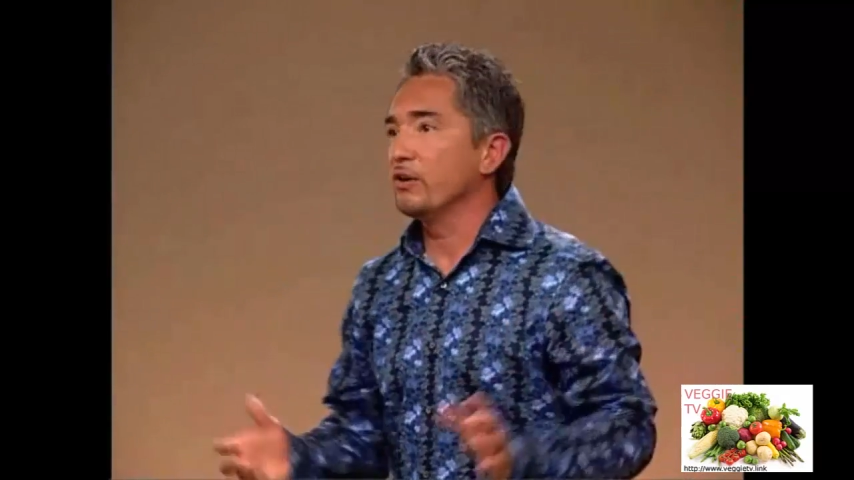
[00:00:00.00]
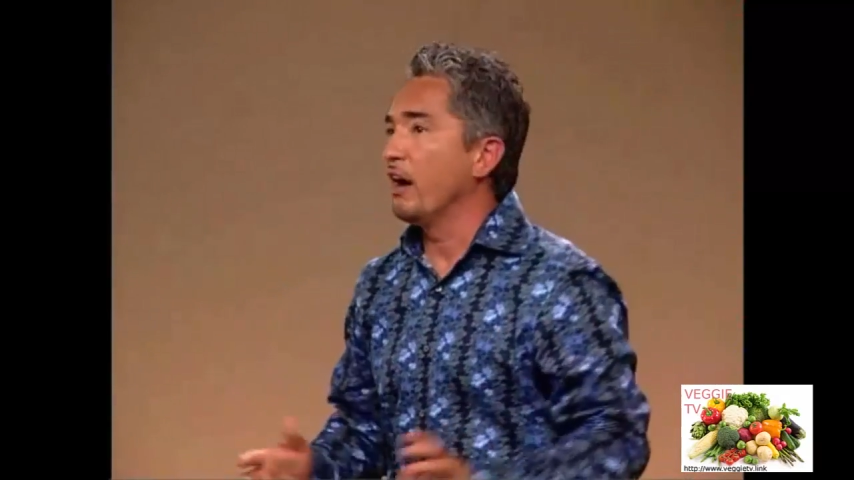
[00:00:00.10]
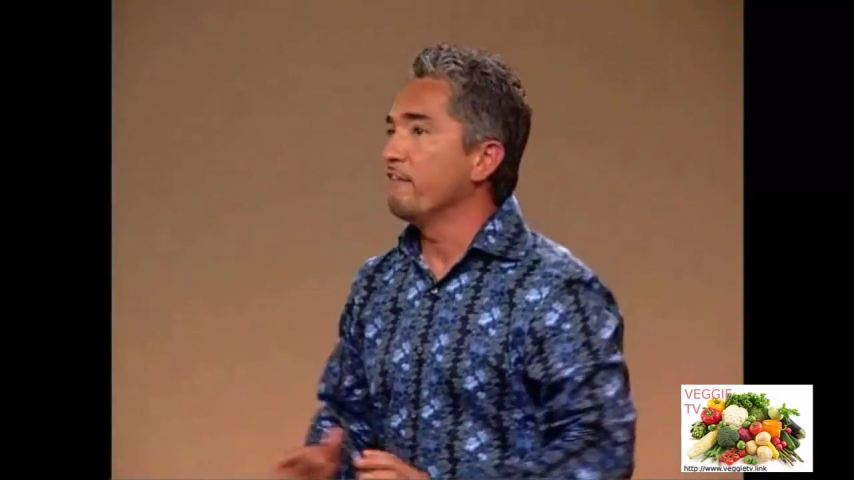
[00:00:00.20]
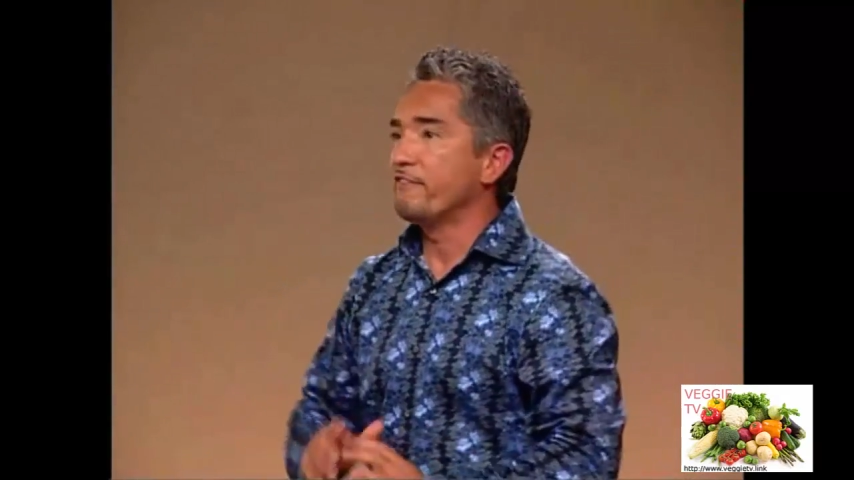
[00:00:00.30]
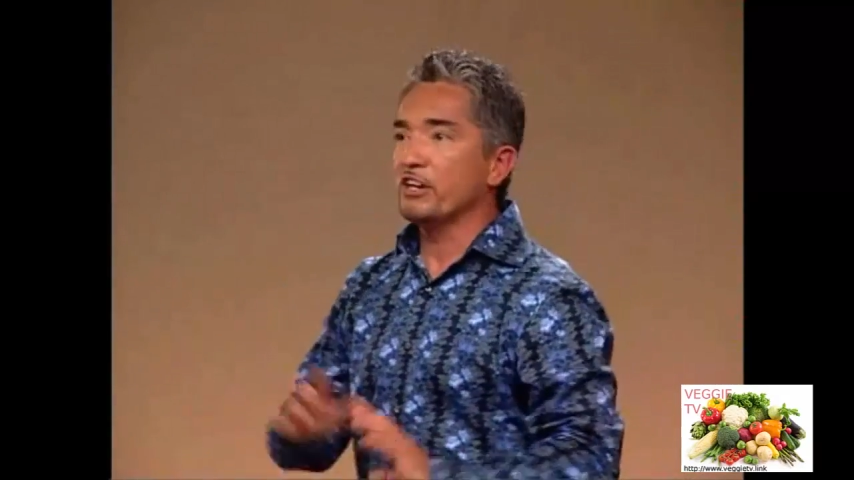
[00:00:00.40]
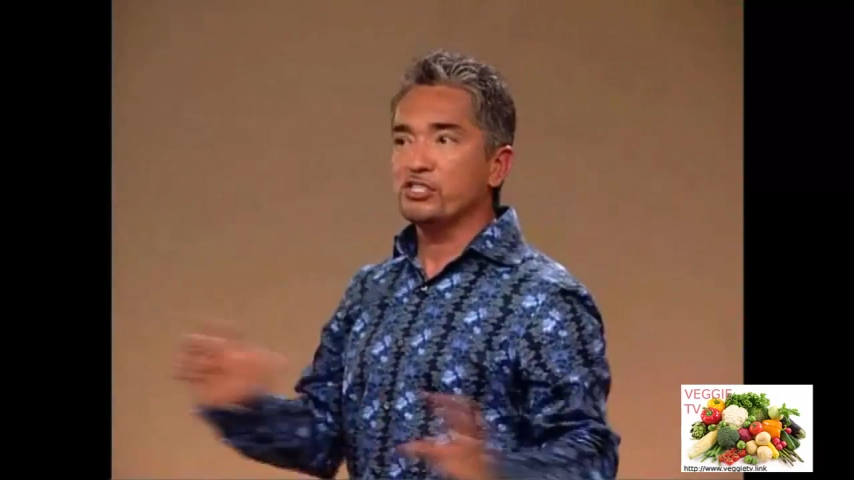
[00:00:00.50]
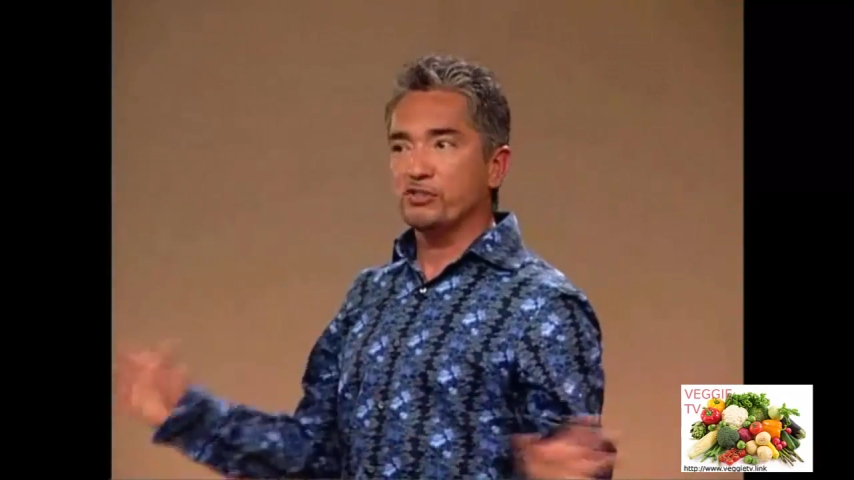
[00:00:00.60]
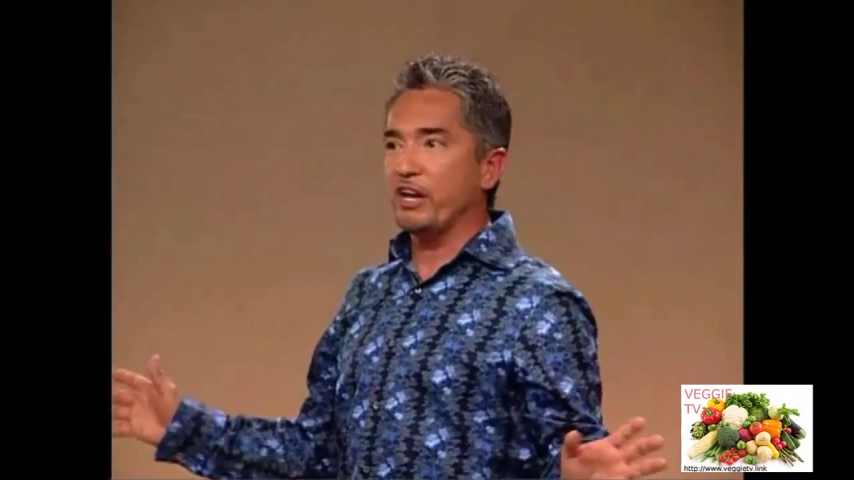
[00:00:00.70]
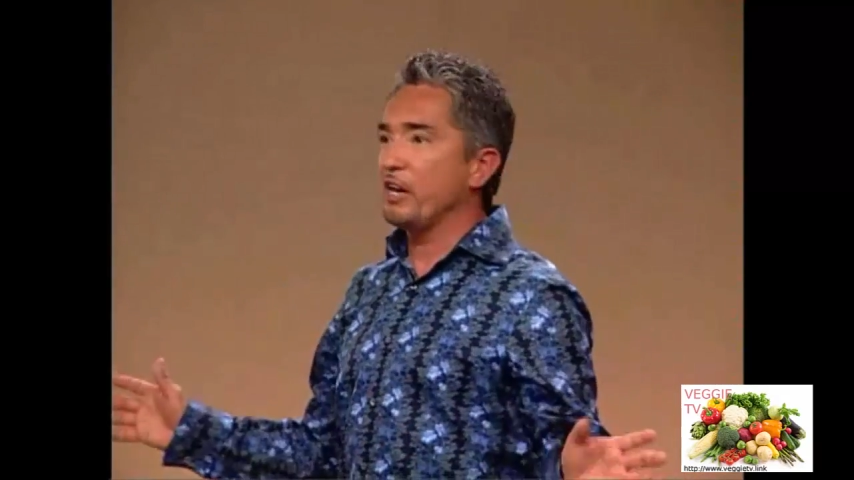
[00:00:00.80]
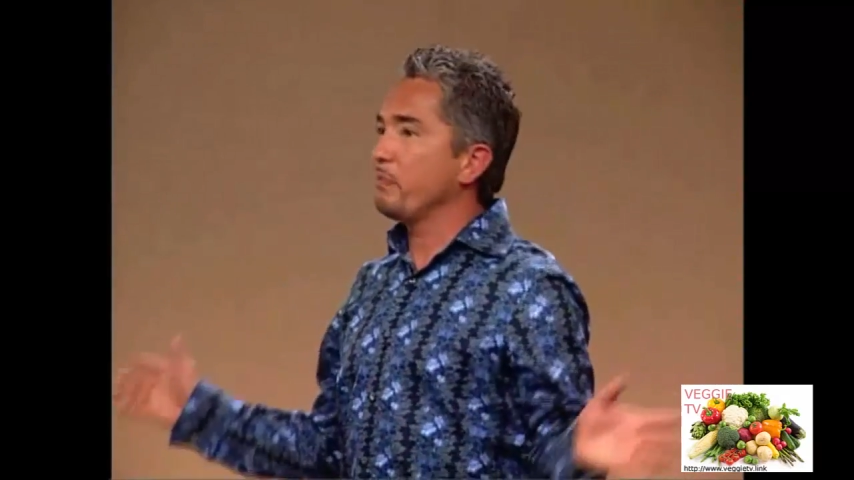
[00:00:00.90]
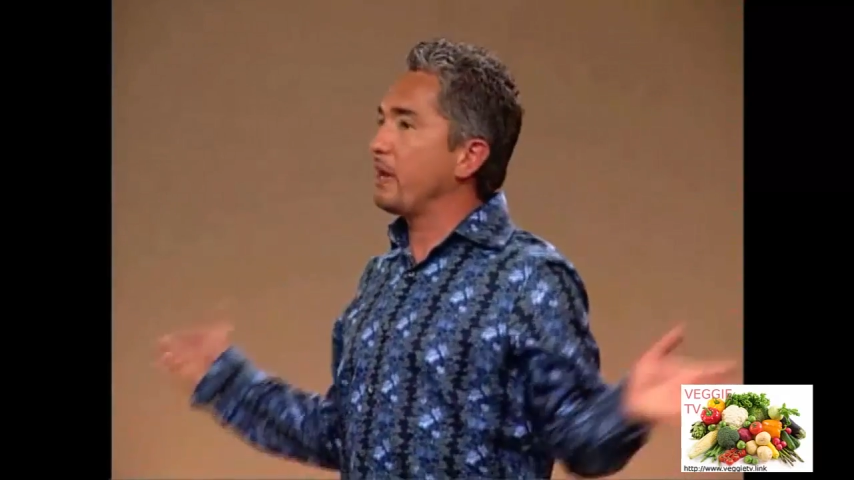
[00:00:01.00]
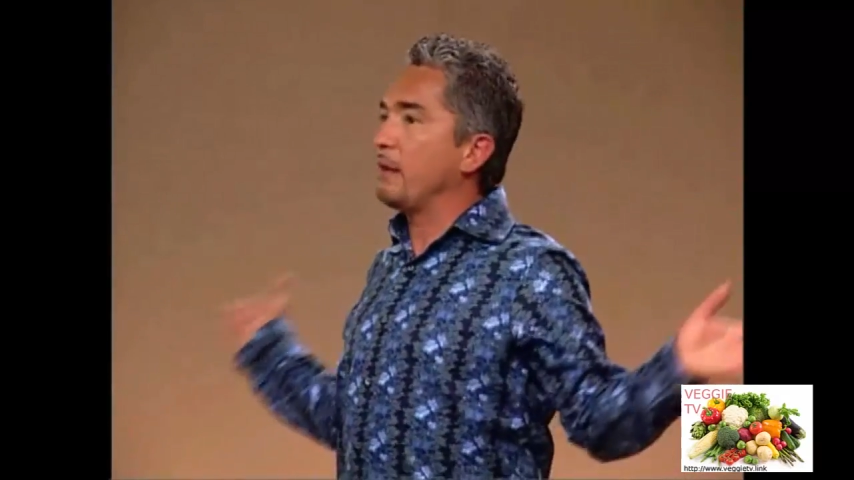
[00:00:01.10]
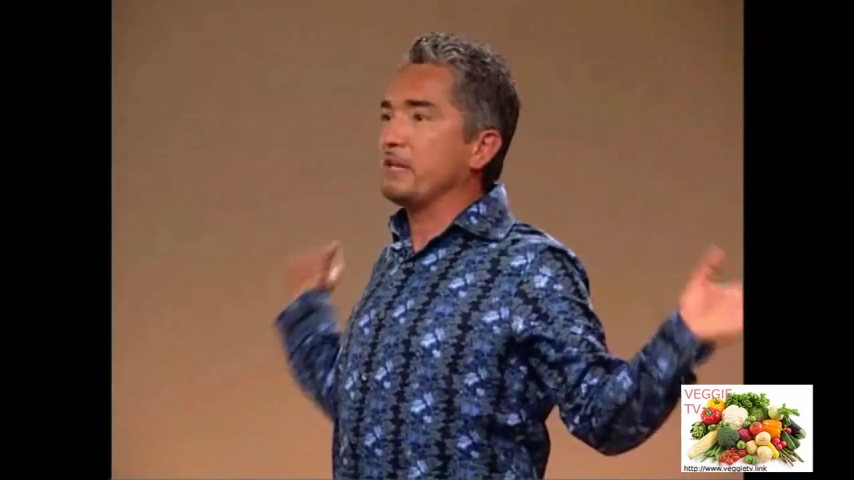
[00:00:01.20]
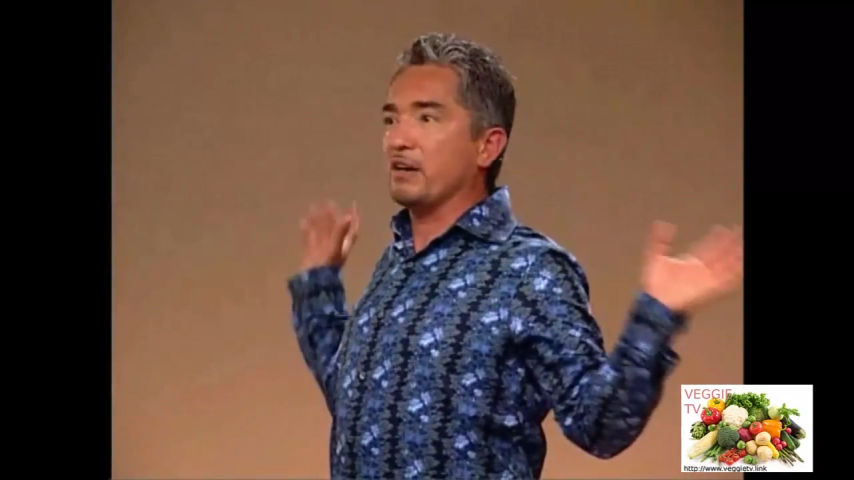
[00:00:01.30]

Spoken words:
I'm frustrated, but I'm not